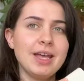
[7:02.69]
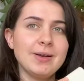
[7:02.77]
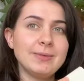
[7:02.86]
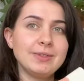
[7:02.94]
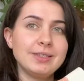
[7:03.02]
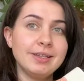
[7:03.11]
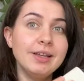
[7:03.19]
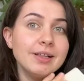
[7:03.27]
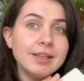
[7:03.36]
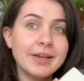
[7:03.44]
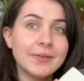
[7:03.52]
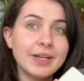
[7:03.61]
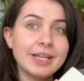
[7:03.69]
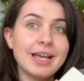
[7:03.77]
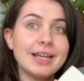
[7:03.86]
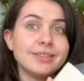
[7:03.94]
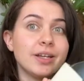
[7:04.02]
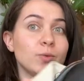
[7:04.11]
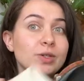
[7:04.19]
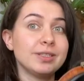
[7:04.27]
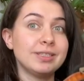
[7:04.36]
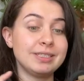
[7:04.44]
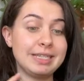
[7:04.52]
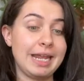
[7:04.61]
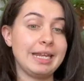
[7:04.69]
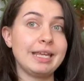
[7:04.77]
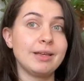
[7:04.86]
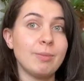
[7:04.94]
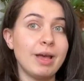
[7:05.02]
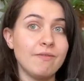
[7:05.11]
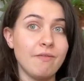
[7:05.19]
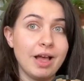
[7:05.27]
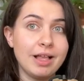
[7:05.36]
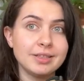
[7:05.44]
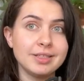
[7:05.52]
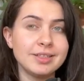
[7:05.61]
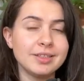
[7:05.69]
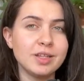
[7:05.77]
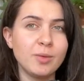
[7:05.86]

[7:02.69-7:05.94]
until I realized that it was staining my violin a little